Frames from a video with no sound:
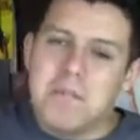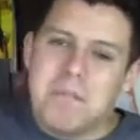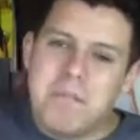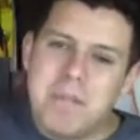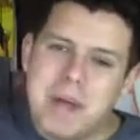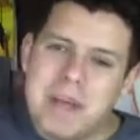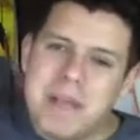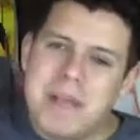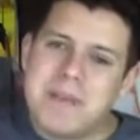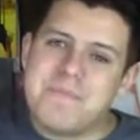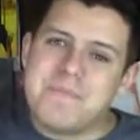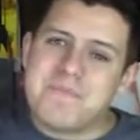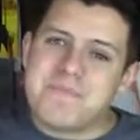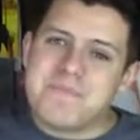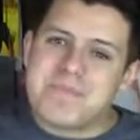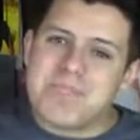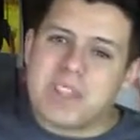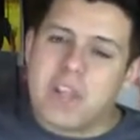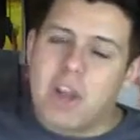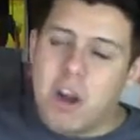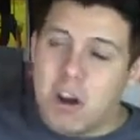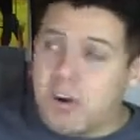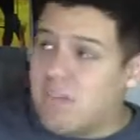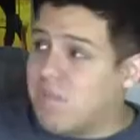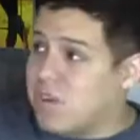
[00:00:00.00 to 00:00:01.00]
But
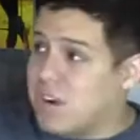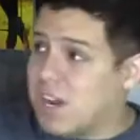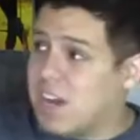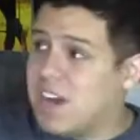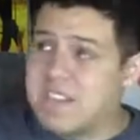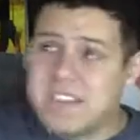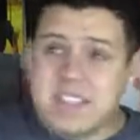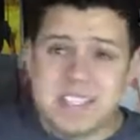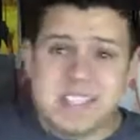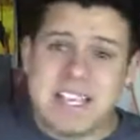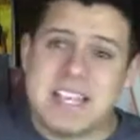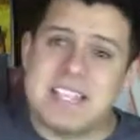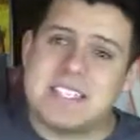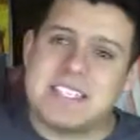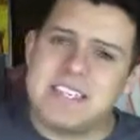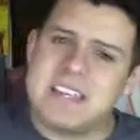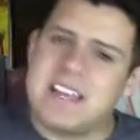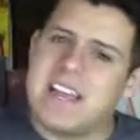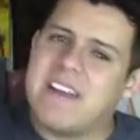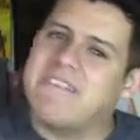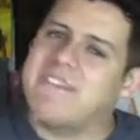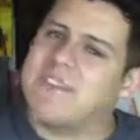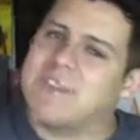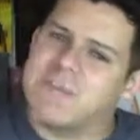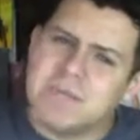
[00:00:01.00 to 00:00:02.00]
overall, this has
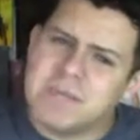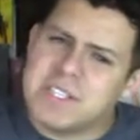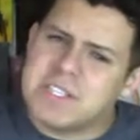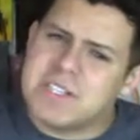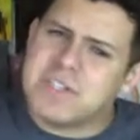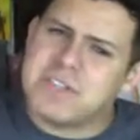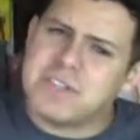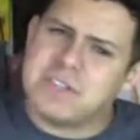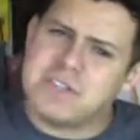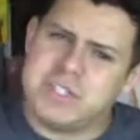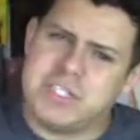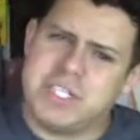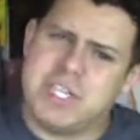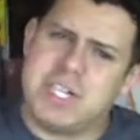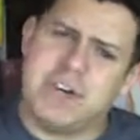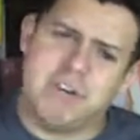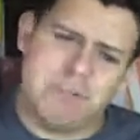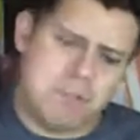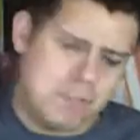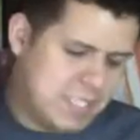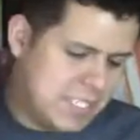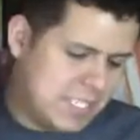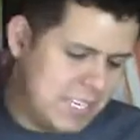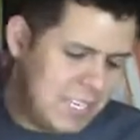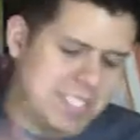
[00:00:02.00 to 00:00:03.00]
enough original
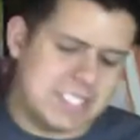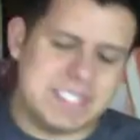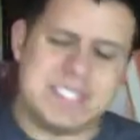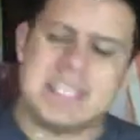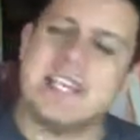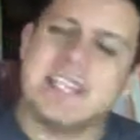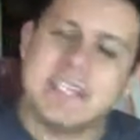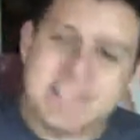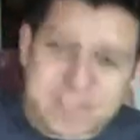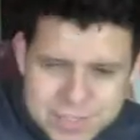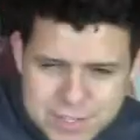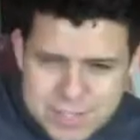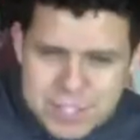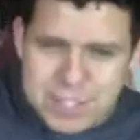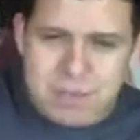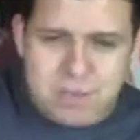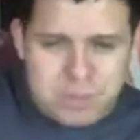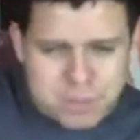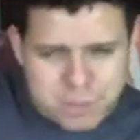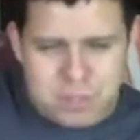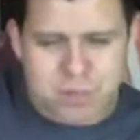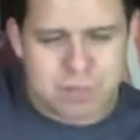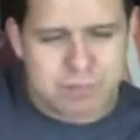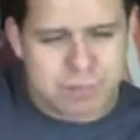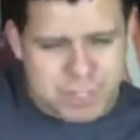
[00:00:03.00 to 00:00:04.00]
jokes. It does the
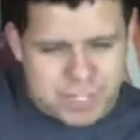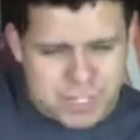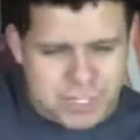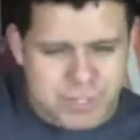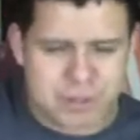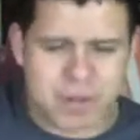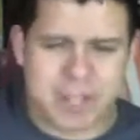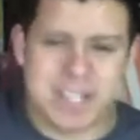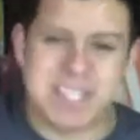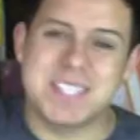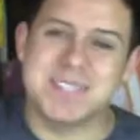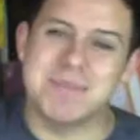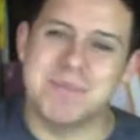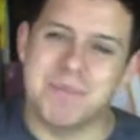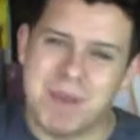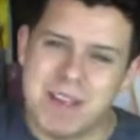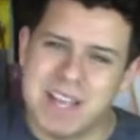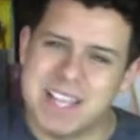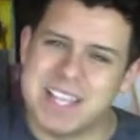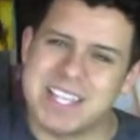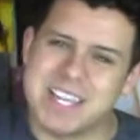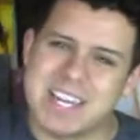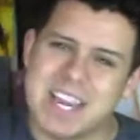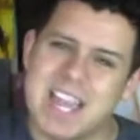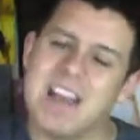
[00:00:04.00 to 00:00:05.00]
retreads
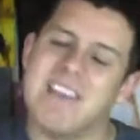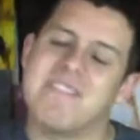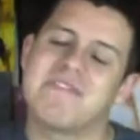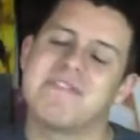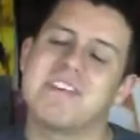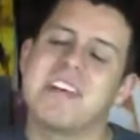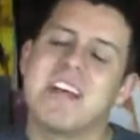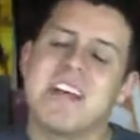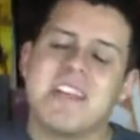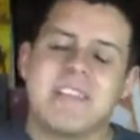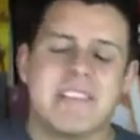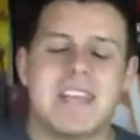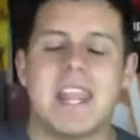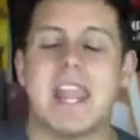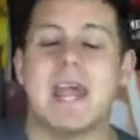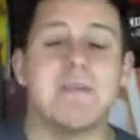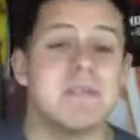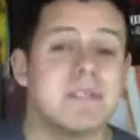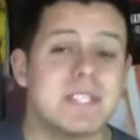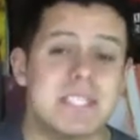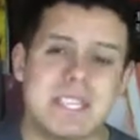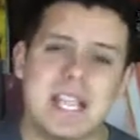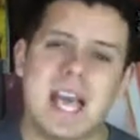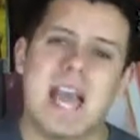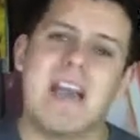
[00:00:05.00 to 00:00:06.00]
well enough that I
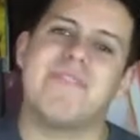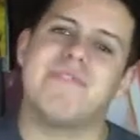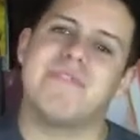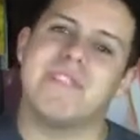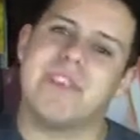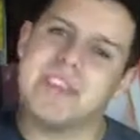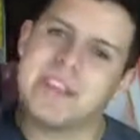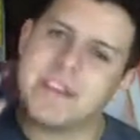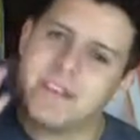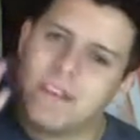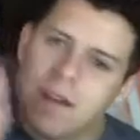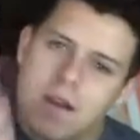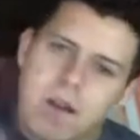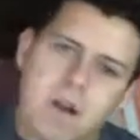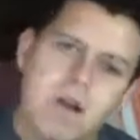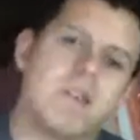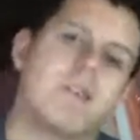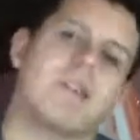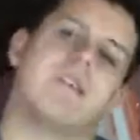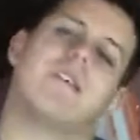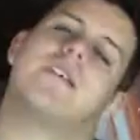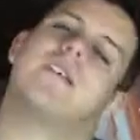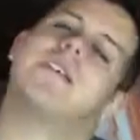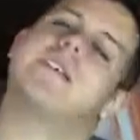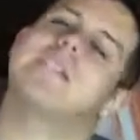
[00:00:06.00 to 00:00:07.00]
was laughing
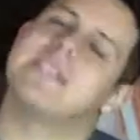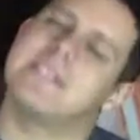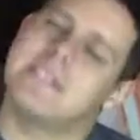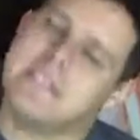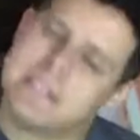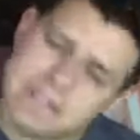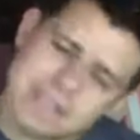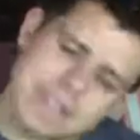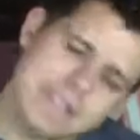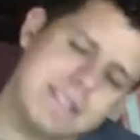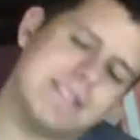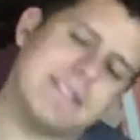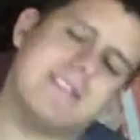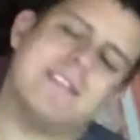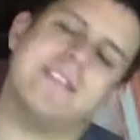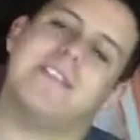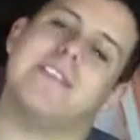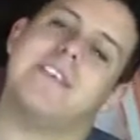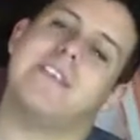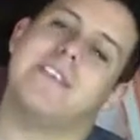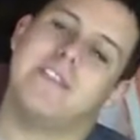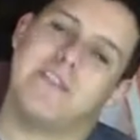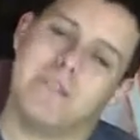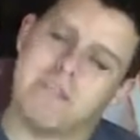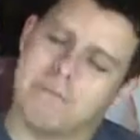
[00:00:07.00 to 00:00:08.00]

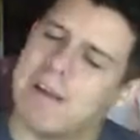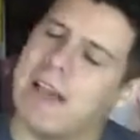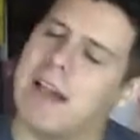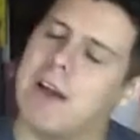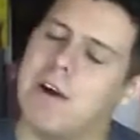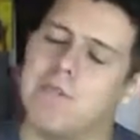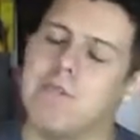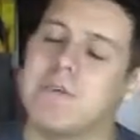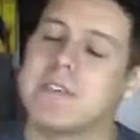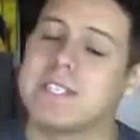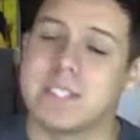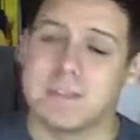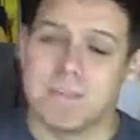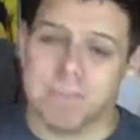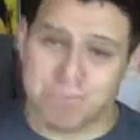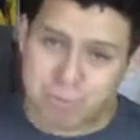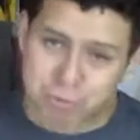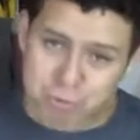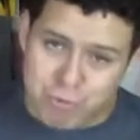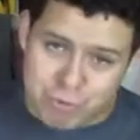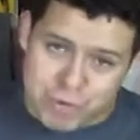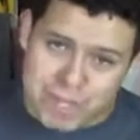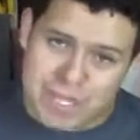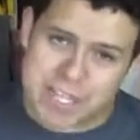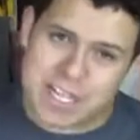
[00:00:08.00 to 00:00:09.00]
consistently throughout with some
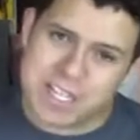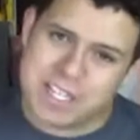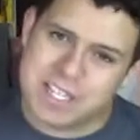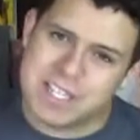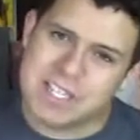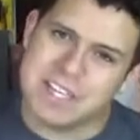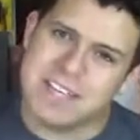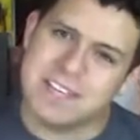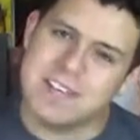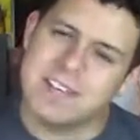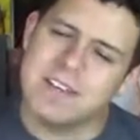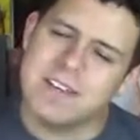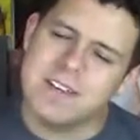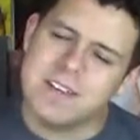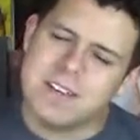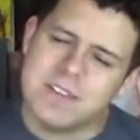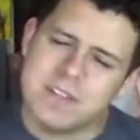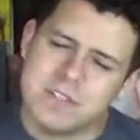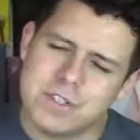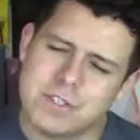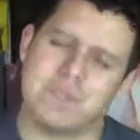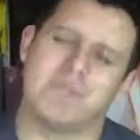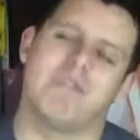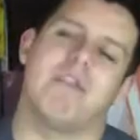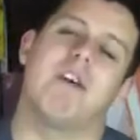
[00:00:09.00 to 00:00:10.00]
really
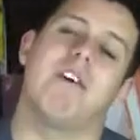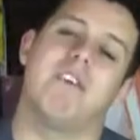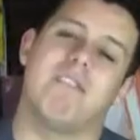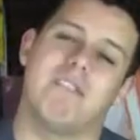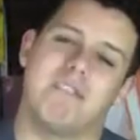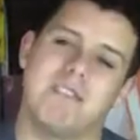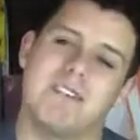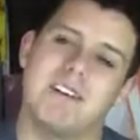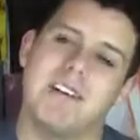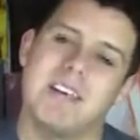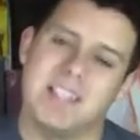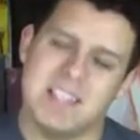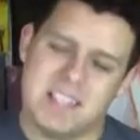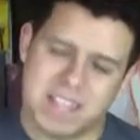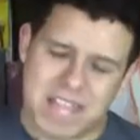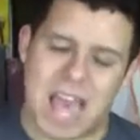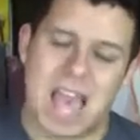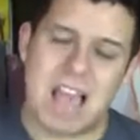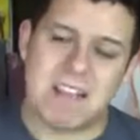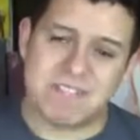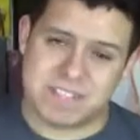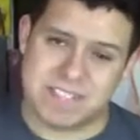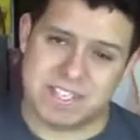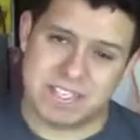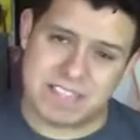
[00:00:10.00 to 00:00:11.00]
strong
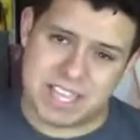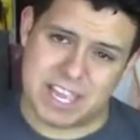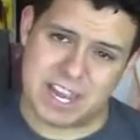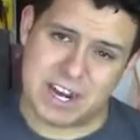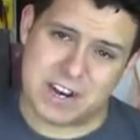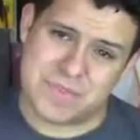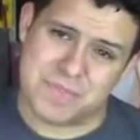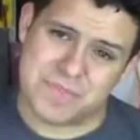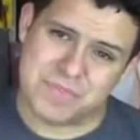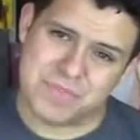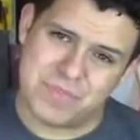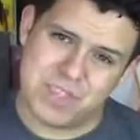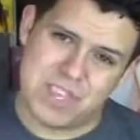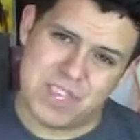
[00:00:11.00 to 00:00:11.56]
laughs in there.